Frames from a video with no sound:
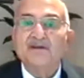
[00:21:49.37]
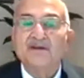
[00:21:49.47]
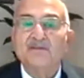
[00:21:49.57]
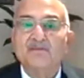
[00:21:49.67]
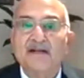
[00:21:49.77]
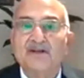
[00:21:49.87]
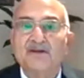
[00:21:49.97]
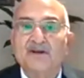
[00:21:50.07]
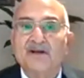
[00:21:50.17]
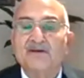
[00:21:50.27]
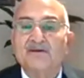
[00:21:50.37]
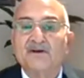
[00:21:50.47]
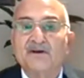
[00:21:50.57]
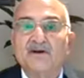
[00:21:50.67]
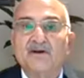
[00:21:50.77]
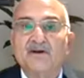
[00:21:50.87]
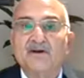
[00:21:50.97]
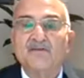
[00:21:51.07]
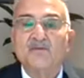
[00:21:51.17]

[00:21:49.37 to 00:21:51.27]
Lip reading: the plethora of